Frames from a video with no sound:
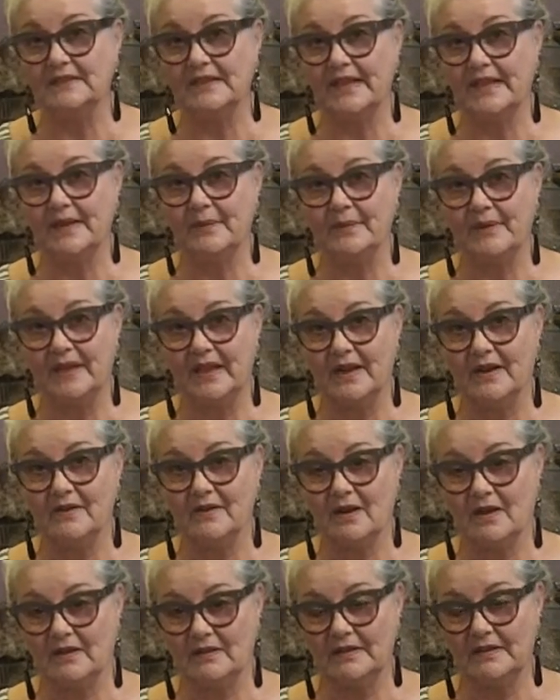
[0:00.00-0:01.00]
late. We had our
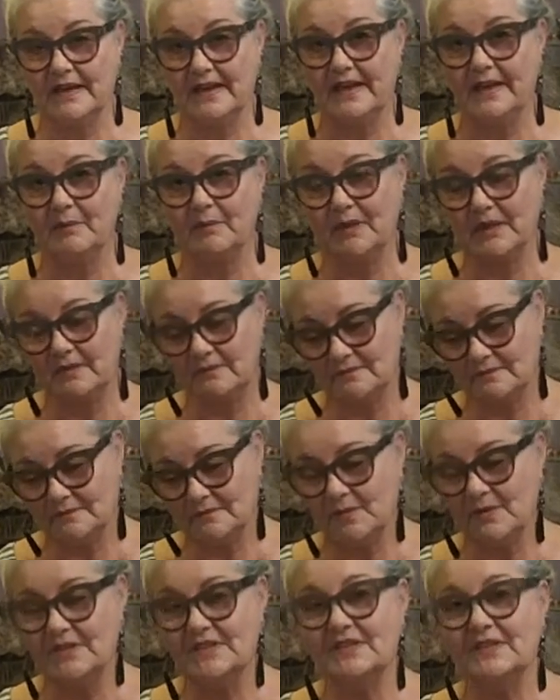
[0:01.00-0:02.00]
holiday, but
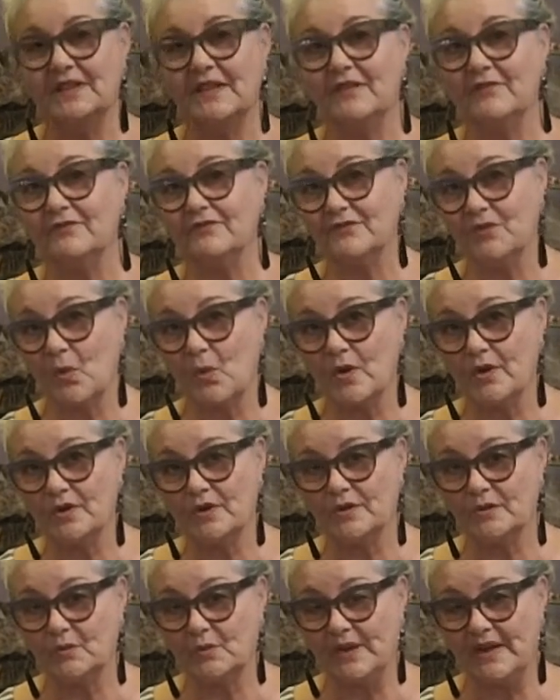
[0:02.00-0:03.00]
we still have 4
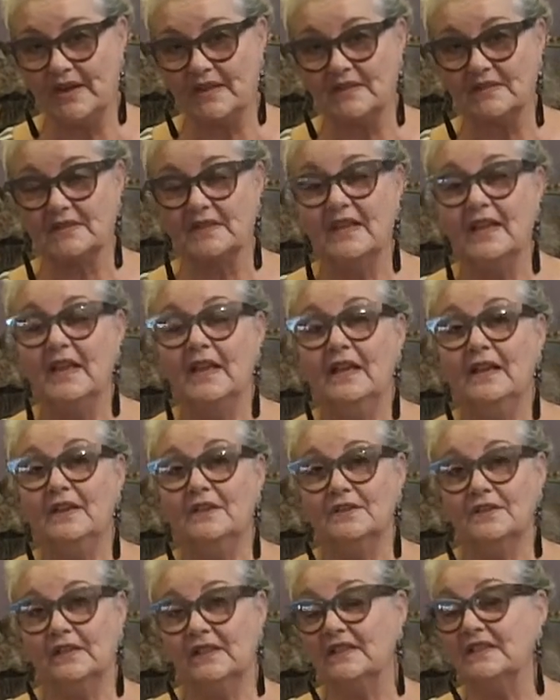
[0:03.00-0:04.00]
good weeks.
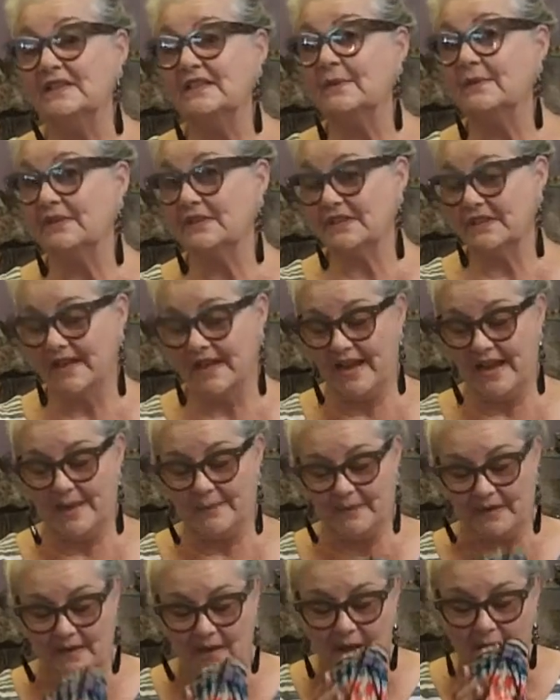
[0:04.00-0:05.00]
So let's see what's going to
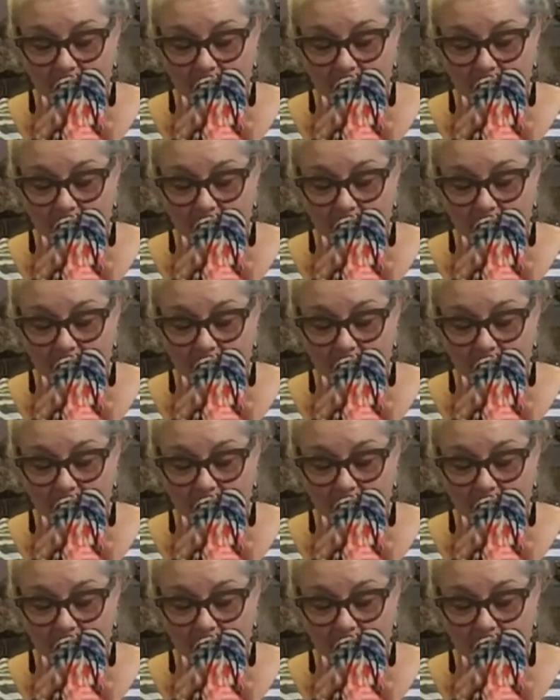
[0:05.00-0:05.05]
happen.